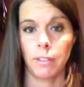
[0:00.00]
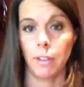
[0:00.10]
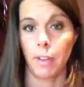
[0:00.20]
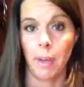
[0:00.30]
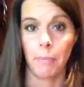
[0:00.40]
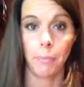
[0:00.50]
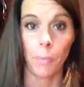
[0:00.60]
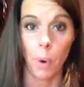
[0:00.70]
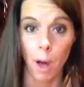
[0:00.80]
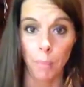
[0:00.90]
So I thought,
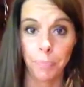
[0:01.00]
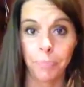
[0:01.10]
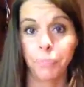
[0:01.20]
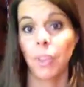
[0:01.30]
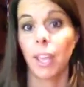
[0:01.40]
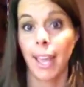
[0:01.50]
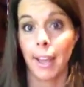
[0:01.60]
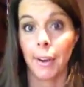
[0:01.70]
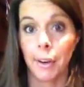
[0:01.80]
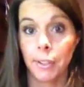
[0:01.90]
well,
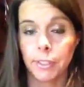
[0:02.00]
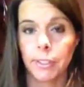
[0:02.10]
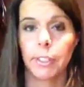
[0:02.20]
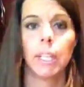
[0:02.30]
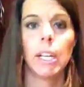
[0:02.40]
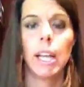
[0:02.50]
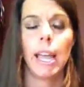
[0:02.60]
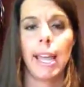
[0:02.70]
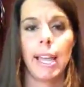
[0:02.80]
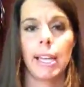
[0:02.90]
can't hurt.
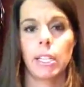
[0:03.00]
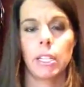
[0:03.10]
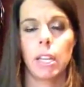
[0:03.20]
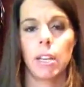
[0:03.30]
And